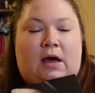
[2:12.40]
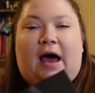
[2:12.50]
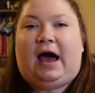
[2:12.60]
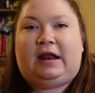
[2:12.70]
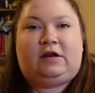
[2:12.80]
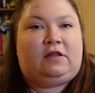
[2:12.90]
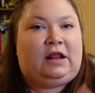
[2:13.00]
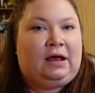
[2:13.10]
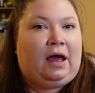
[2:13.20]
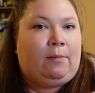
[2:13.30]
and I
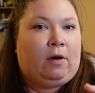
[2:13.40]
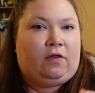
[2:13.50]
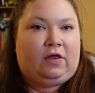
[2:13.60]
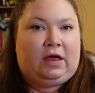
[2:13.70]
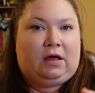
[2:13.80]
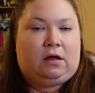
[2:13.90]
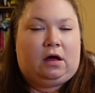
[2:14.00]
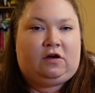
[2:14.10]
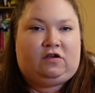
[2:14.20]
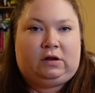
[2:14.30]
think I bought the
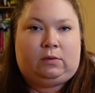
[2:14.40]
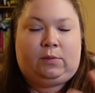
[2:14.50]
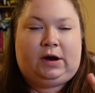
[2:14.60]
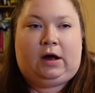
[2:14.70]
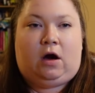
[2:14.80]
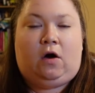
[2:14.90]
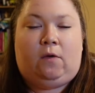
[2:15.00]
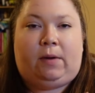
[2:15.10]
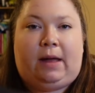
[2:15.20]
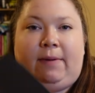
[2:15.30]
Ursula one when I got
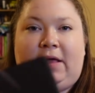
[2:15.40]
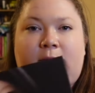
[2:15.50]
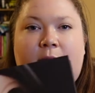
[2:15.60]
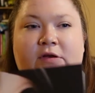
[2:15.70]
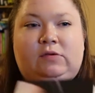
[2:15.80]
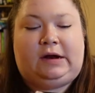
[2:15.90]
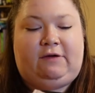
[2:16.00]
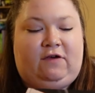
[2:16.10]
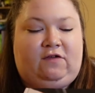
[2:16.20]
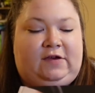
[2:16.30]
home, but I picked them up in
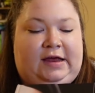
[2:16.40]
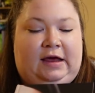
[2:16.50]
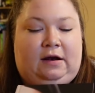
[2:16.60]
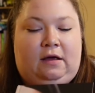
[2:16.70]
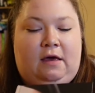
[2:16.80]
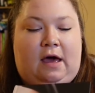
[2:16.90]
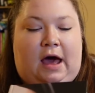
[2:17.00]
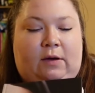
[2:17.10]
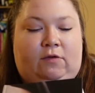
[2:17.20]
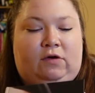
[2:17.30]
2015,
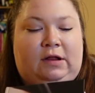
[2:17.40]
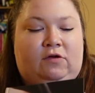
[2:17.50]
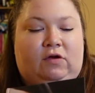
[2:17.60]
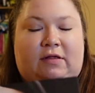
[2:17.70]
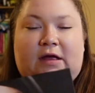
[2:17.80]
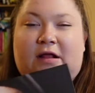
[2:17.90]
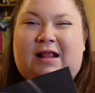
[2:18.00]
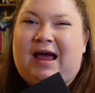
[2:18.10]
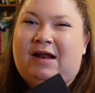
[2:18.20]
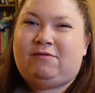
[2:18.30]
and I was really interested because
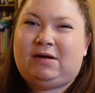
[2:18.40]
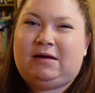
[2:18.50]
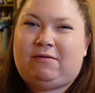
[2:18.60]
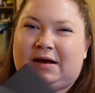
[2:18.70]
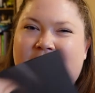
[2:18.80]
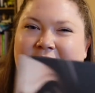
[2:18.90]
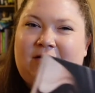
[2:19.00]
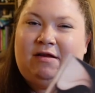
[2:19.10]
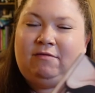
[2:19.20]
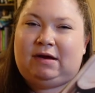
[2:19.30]
I hadn't really read a
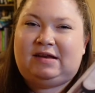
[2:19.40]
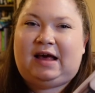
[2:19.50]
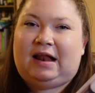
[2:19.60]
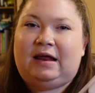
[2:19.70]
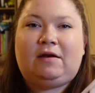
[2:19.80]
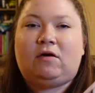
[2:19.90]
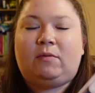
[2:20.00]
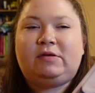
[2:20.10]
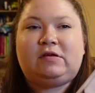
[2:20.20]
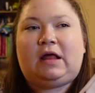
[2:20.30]
Disney retelling
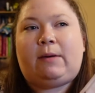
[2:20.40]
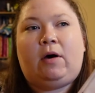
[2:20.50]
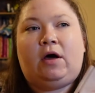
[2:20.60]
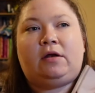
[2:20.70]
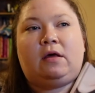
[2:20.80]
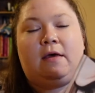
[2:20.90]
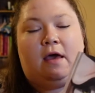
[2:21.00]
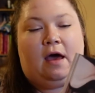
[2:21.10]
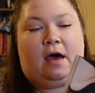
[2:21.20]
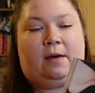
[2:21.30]
up until that point,
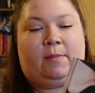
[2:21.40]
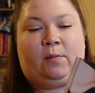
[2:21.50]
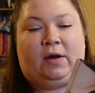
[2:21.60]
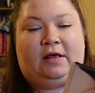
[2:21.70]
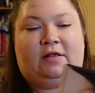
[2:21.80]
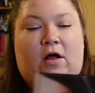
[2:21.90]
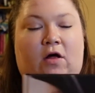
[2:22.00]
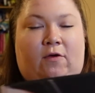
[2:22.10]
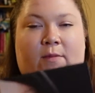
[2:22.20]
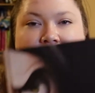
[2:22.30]
and when I saw
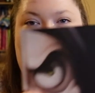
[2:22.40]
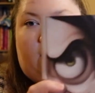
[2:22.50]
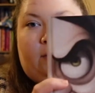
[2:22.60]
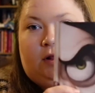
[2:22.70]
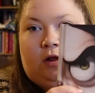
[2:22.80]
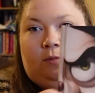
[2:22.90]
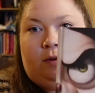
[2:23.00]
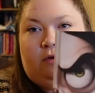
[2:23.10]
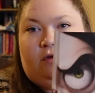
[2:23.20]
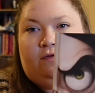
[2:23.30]
them and they were so
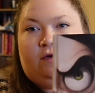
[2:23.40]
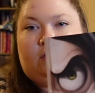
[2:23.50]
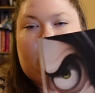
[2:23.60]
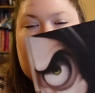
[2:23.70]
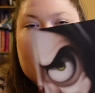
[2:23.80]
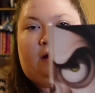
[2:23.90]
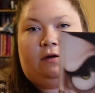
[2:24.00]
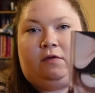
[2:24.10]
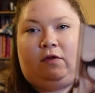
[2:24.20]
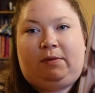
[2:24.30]
beautiful,
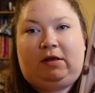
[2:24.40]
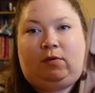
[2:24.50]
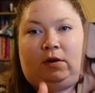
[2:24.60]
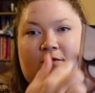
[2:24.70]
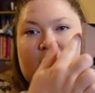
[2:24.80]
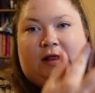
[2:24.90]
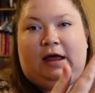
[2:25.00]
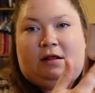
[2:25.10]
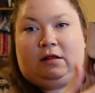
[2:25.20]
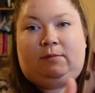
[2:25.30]
and the Beast one obviously
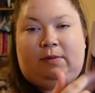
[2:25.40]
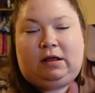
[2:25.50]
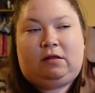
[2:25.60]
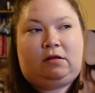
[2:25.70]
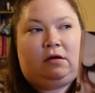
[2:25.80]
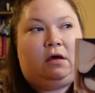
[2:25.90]
has the Beast